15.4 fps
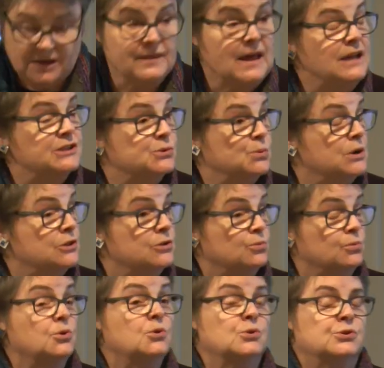and that's one of the
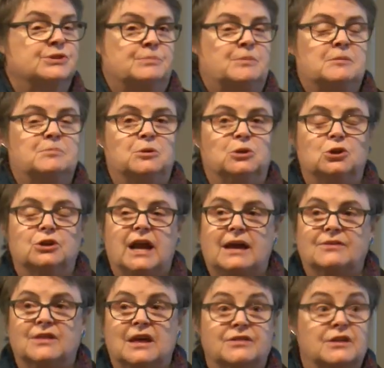rules that people look
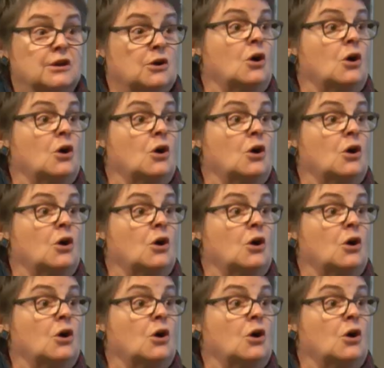at and they think,